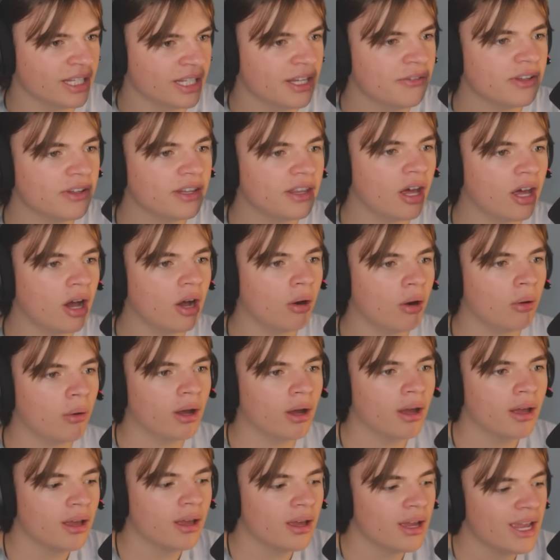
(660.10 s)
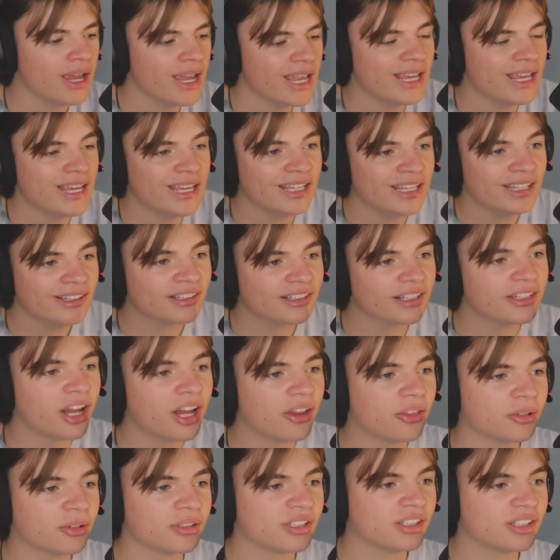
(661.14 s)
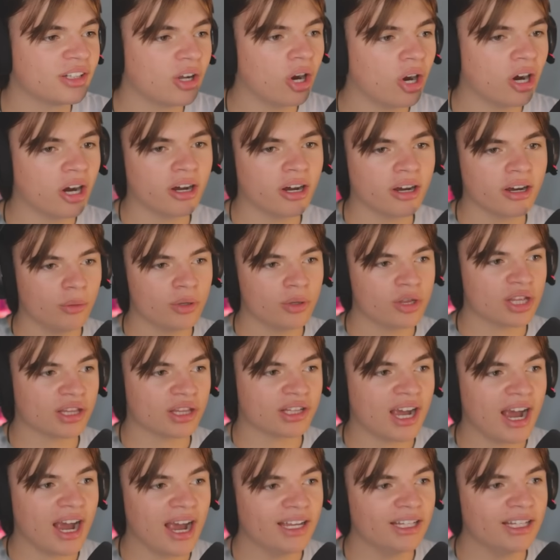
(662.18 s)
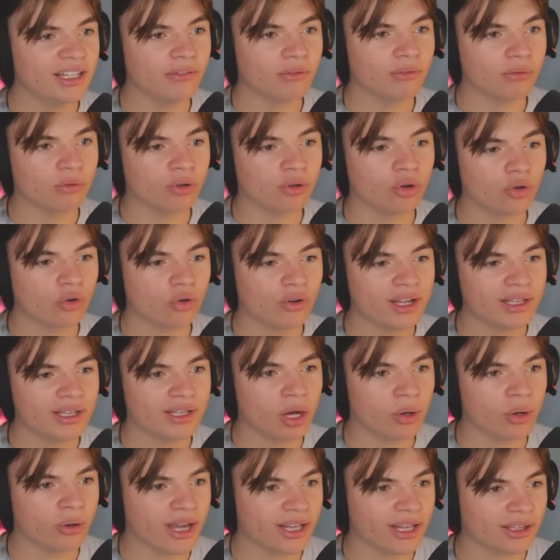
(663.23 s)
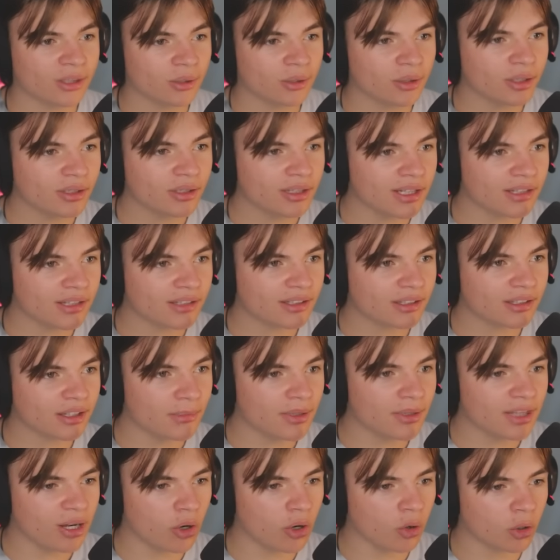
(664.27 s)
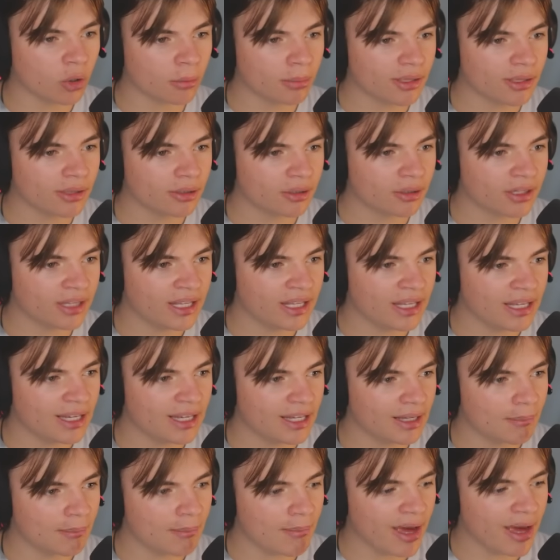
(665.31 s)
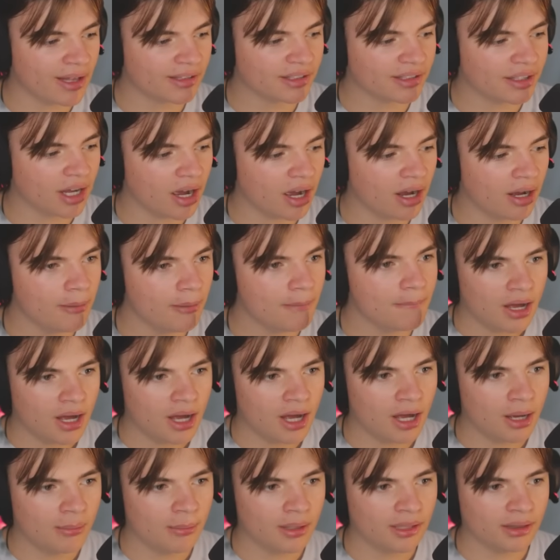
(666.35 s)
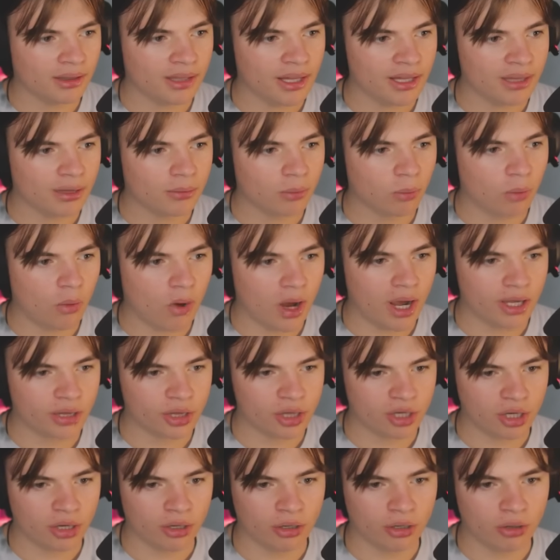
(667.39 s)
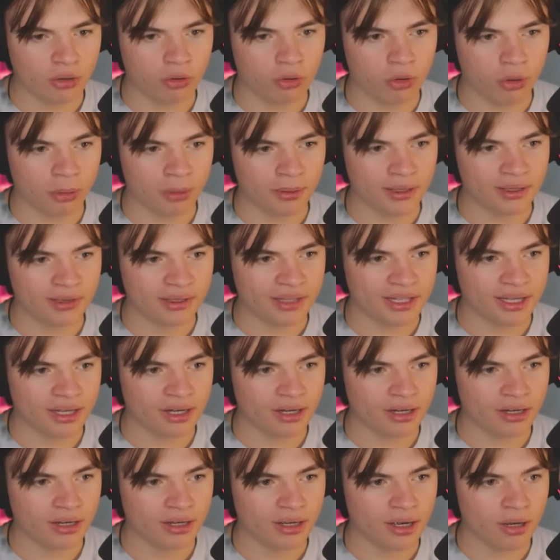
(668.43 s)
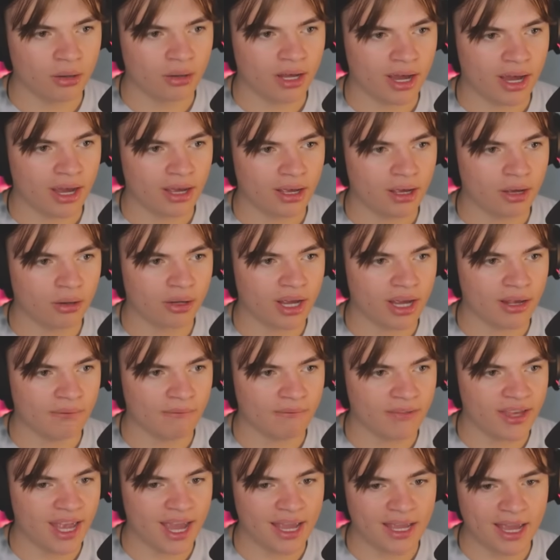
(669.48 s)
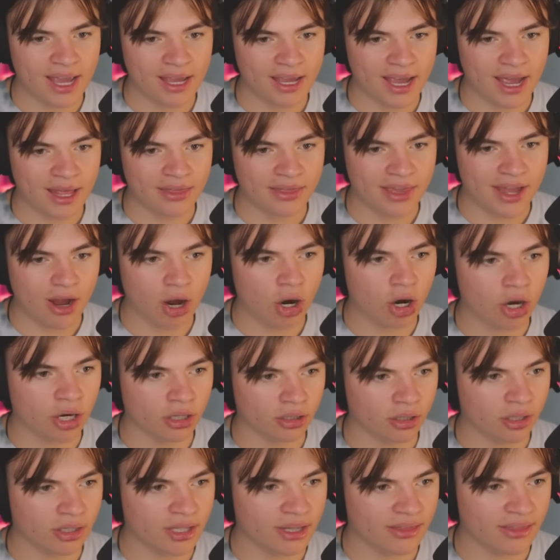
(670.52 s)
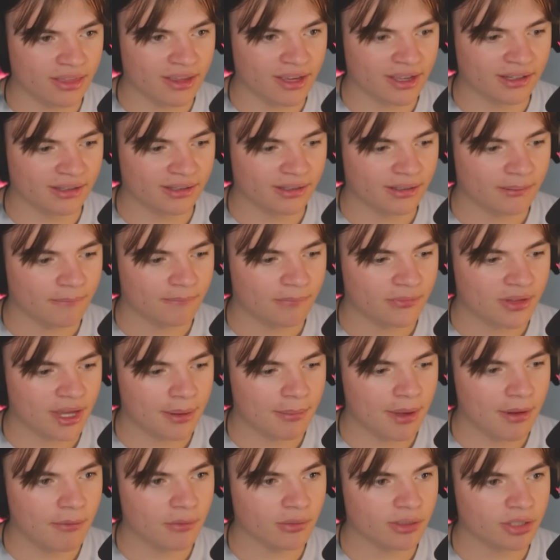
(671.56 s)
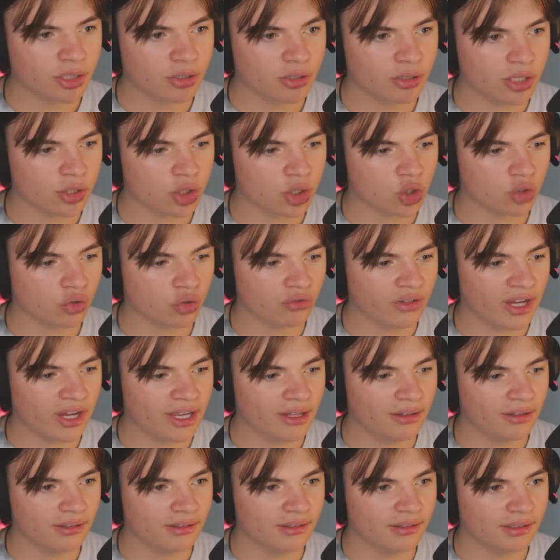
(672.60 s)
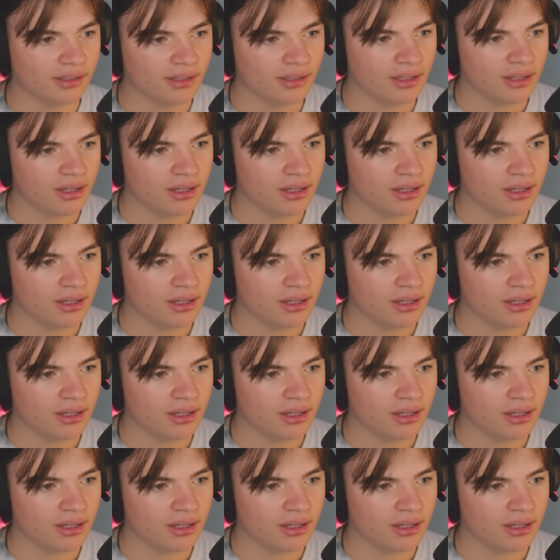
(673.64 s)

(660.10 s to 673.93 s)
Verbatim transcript: even though it is another star, which is kind of crazy. Okay, so it looks like some of the orbits are getting messed up. Um, let's watch our orbits here. Okay, okay. Yeah, yeah, yeah. They are. Look at this. Okay, maybe if we turn on trails,